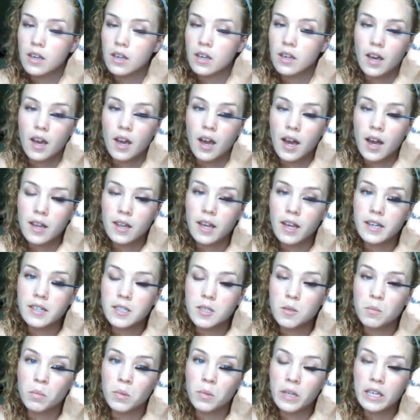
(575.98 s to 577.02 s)
I like
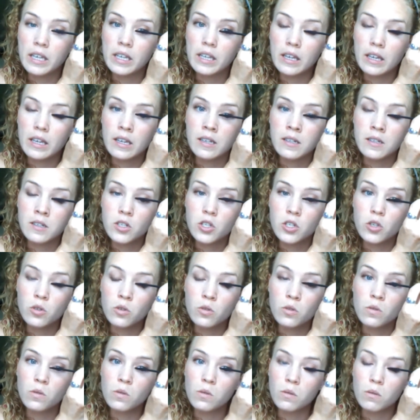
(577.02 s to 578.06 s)
to blink
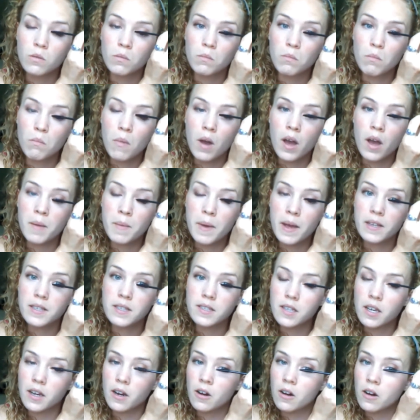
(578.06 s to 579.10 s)
into my
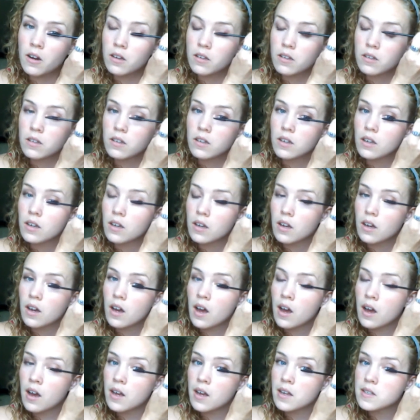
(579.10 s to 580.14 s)
mascara,
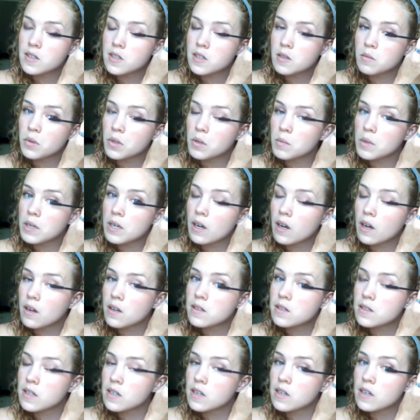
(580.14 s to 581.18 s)
simply because
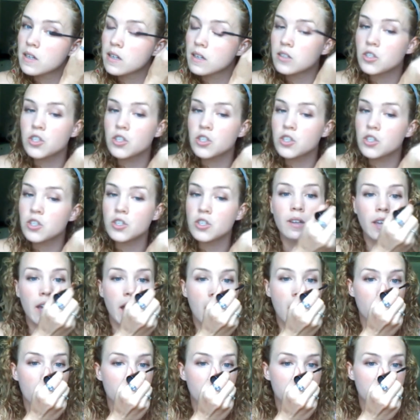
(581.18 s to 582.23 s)
it just
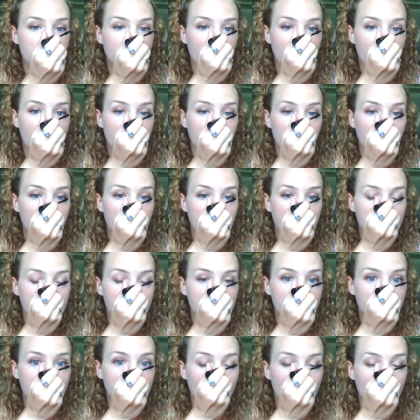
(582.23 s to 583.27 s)
allows your eyelashes
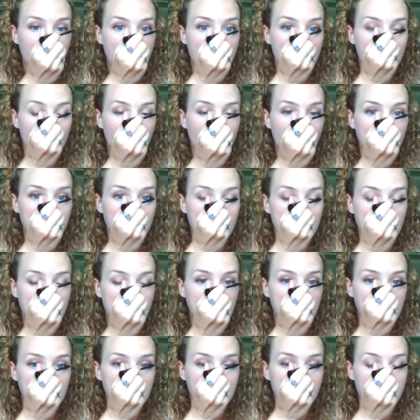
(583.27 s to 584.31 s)
to grab what it needs,